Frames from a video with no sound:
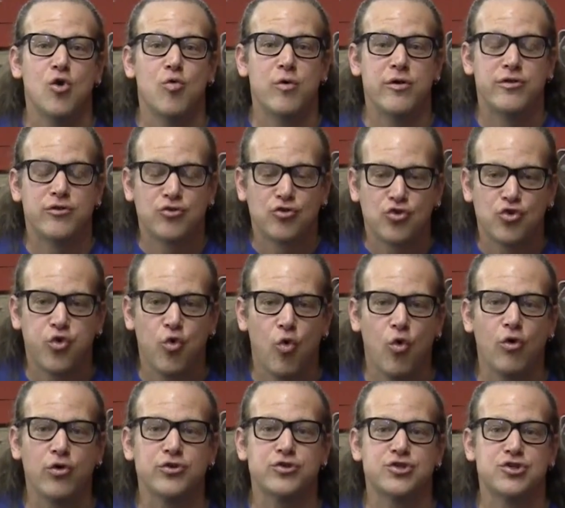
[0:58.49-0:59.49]
with
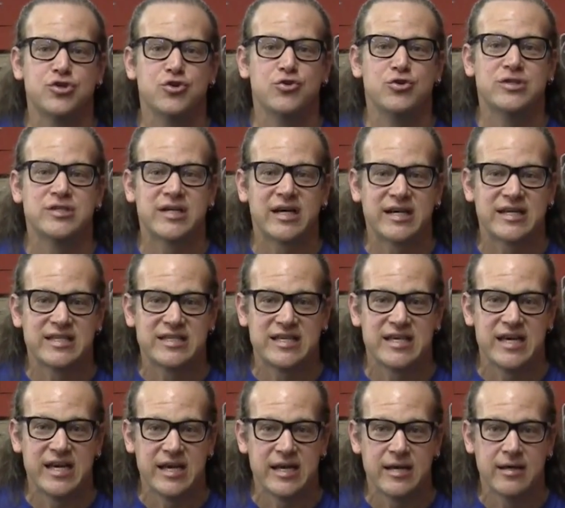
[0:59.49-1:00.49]
tools to
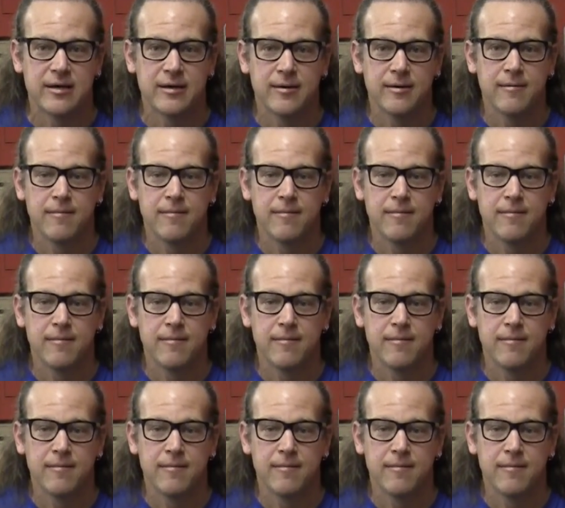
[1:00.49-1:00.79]
succeed.